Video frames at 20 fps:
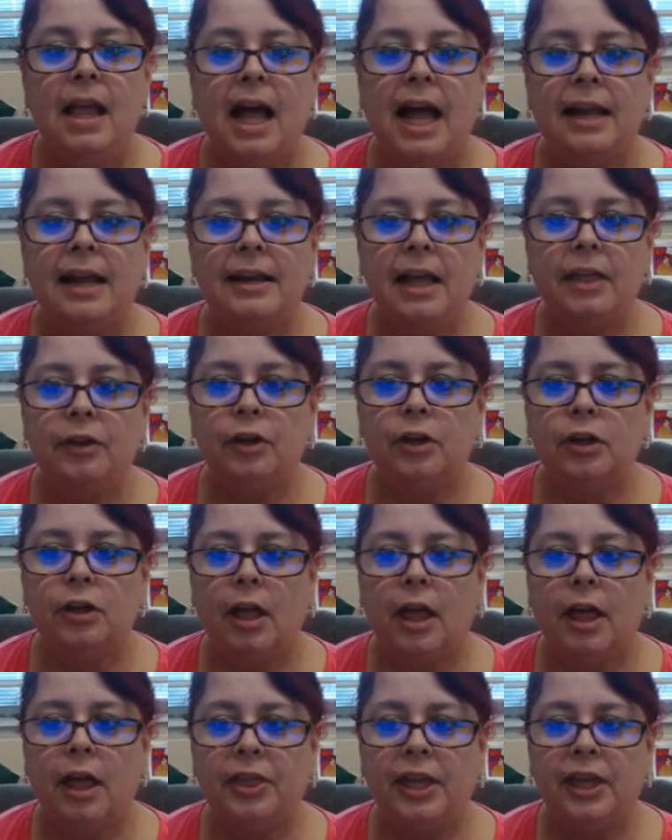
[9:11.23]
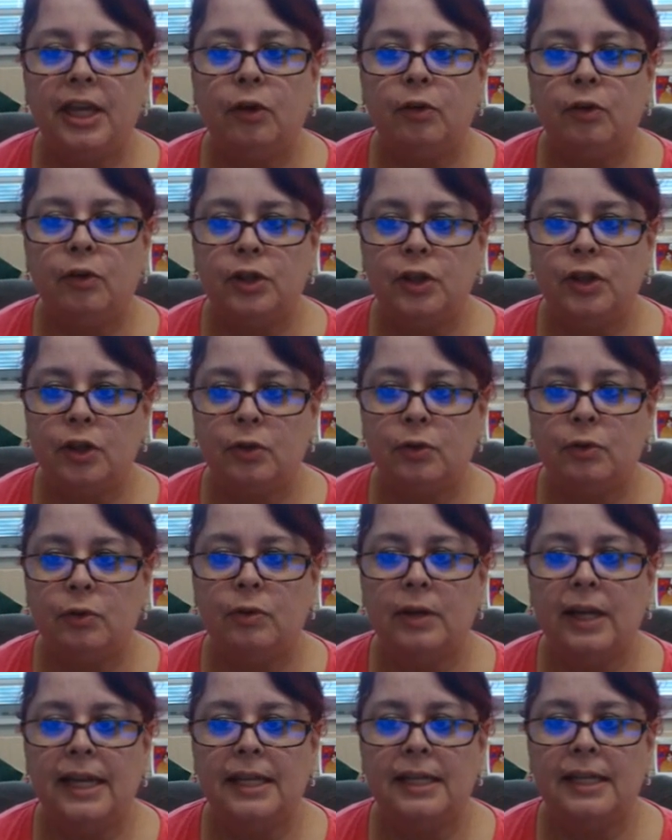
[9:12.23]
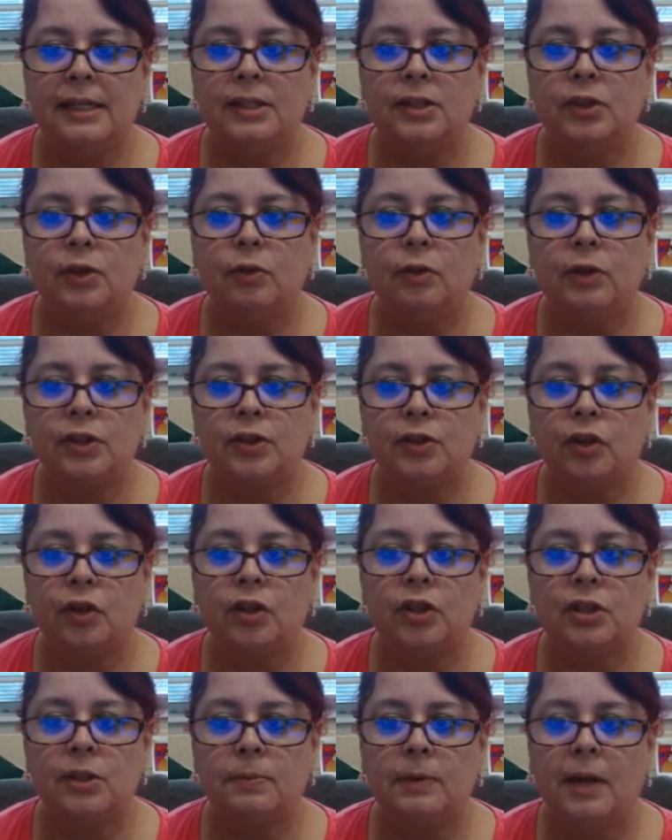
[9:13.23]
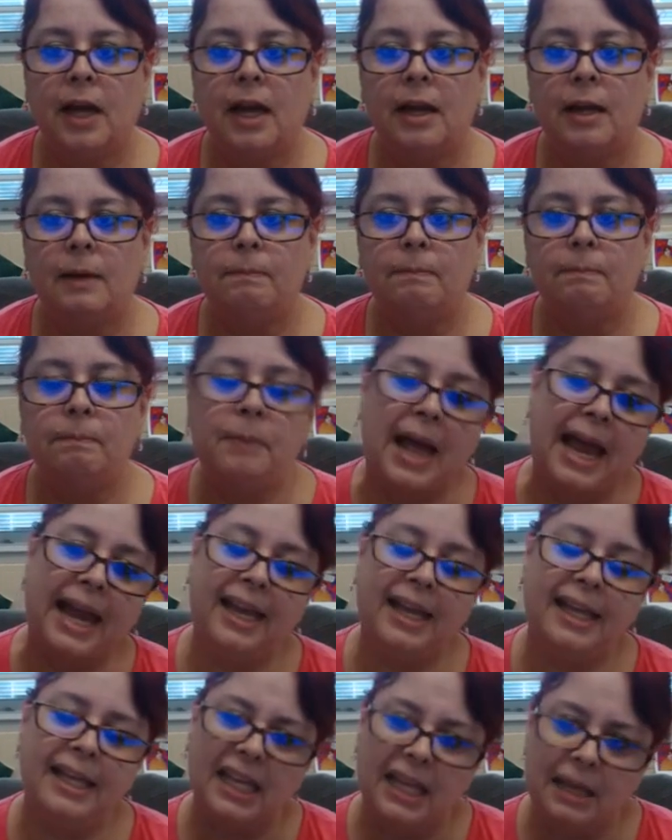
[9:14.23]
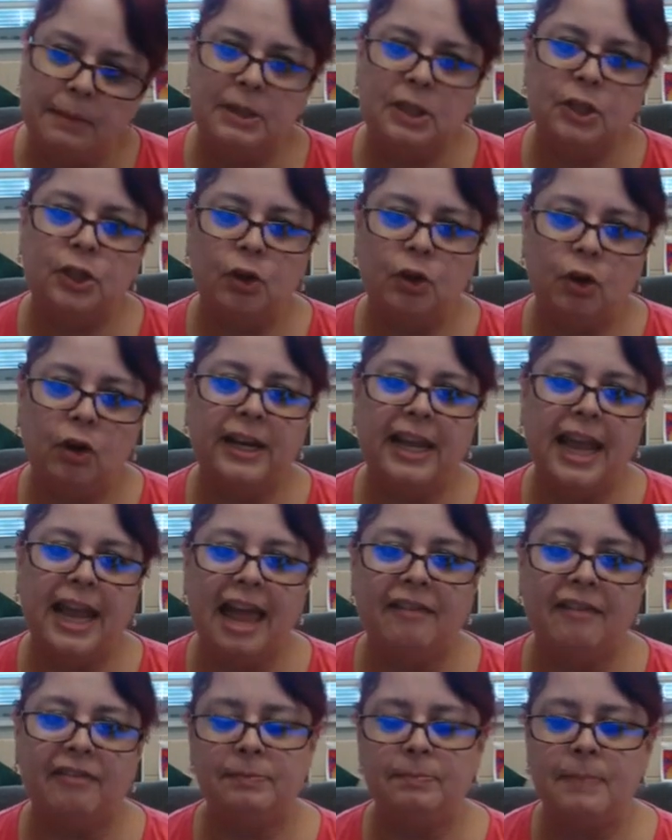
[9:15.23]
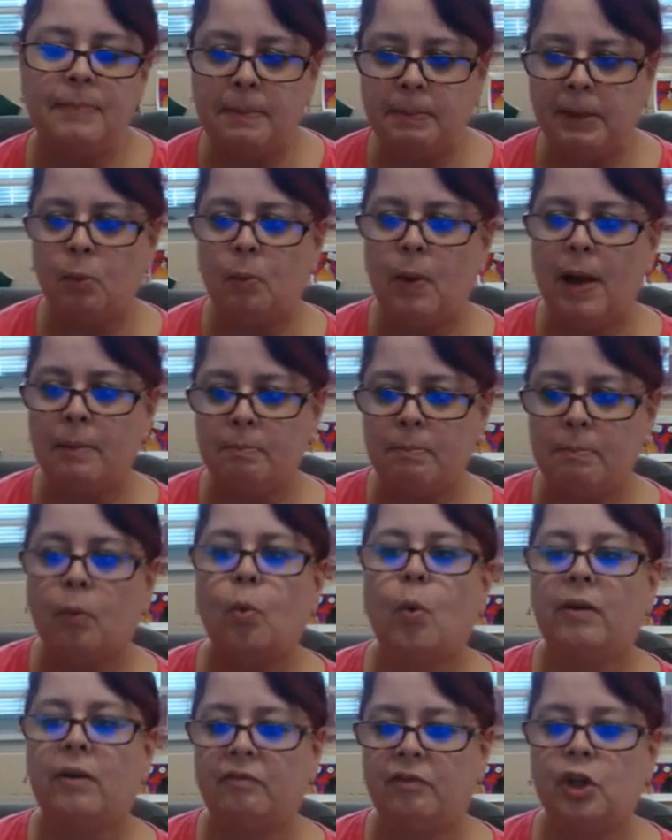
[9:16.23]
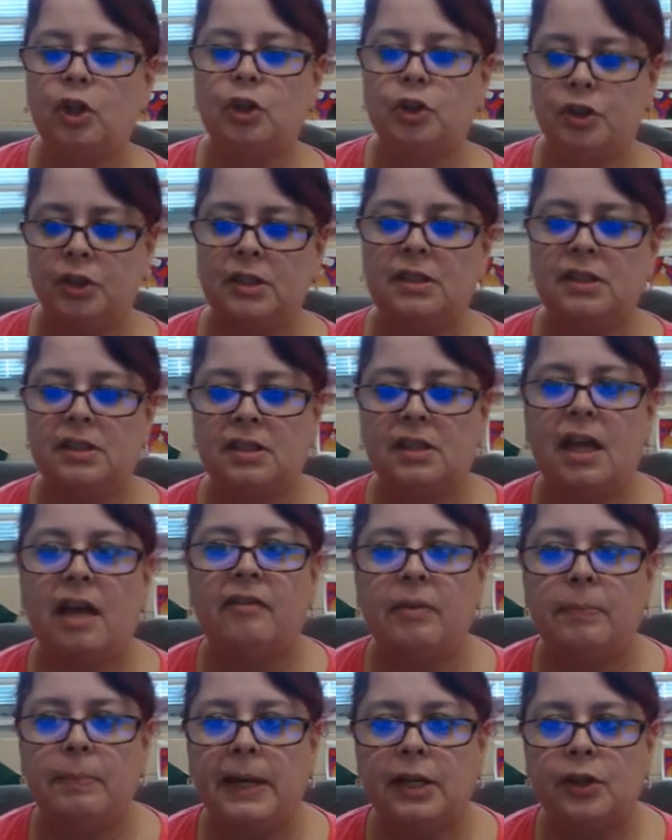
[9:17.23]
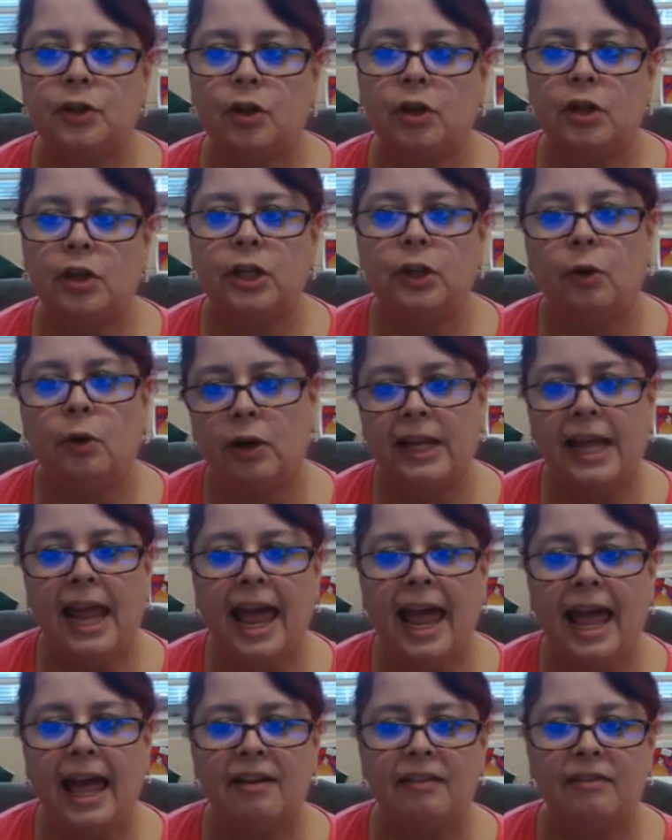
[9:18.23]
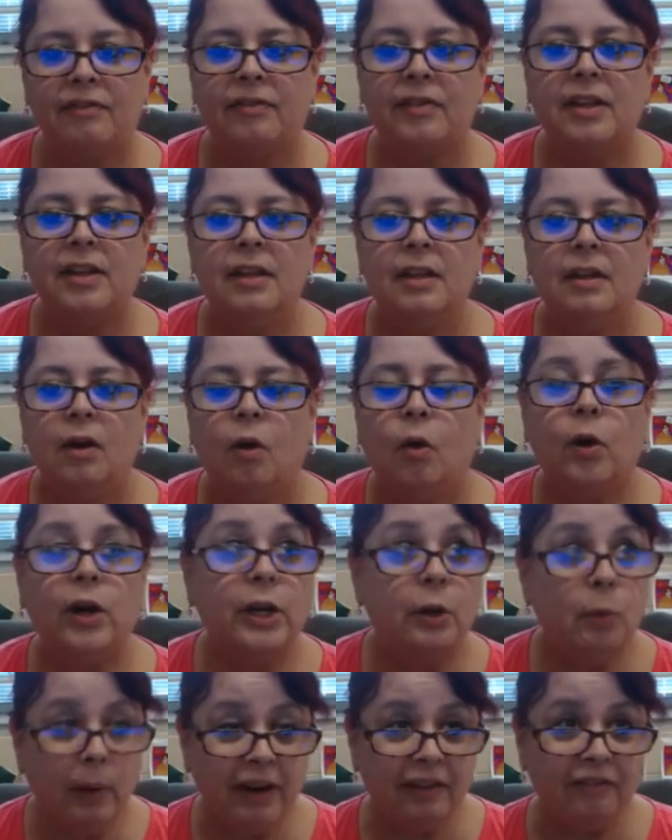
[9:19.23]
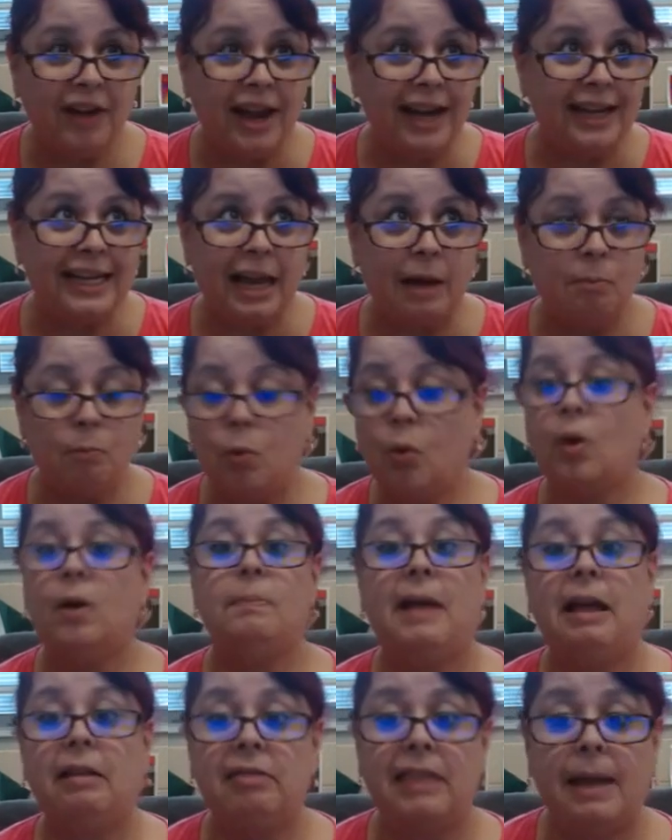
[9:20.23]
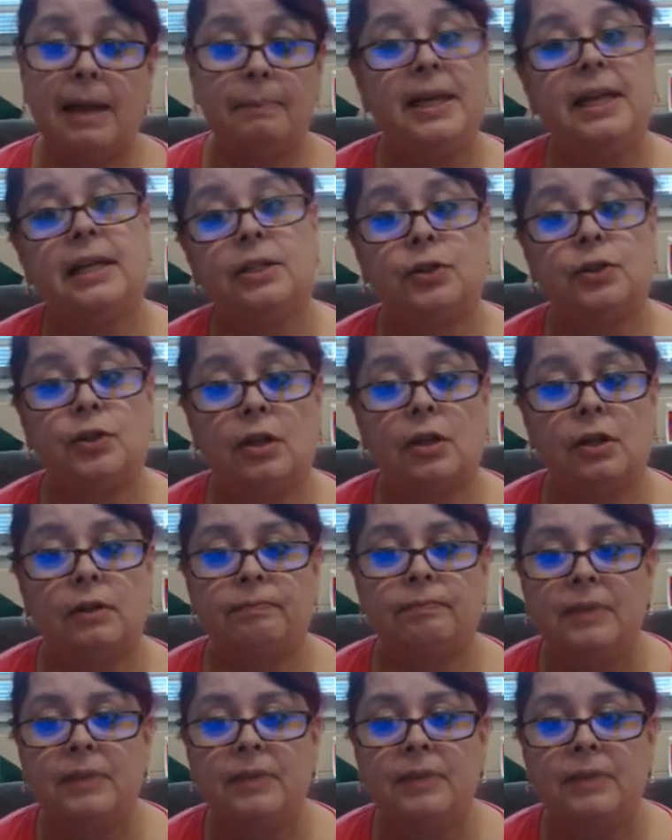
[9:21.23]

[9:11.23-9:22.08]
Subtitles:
Another thing you could do is you could search by an image you already have. So maybe you want more versions of a picture you already have, or you want to find out more about that picture.